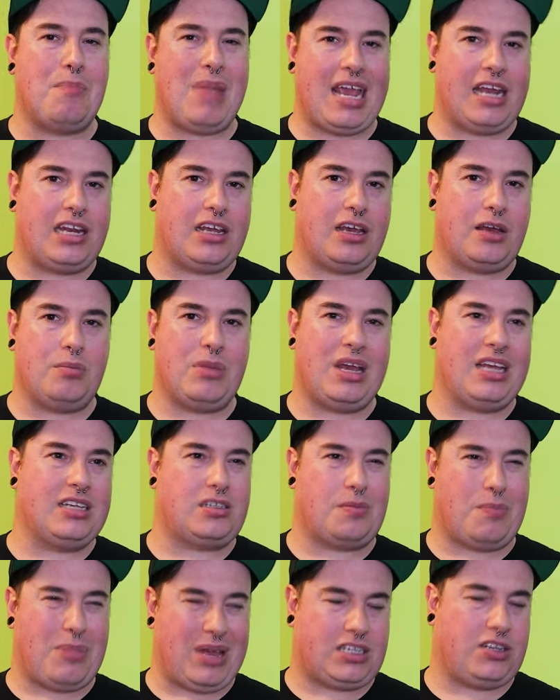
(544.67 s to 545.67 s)
the medium
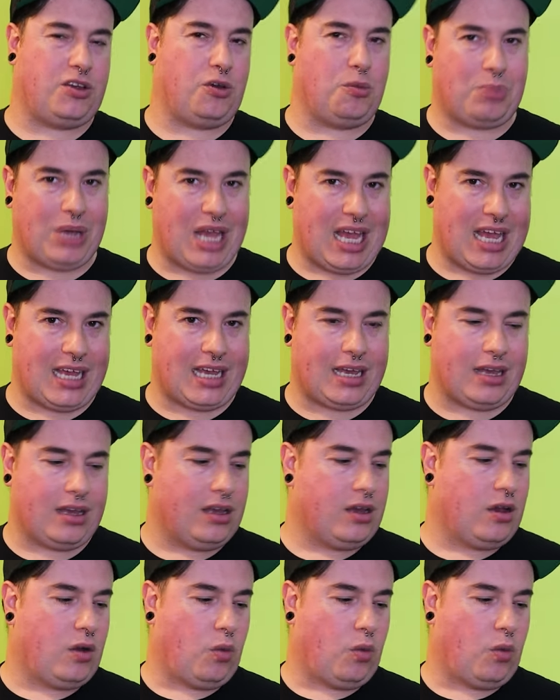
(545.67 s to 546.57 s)
is a bit too big,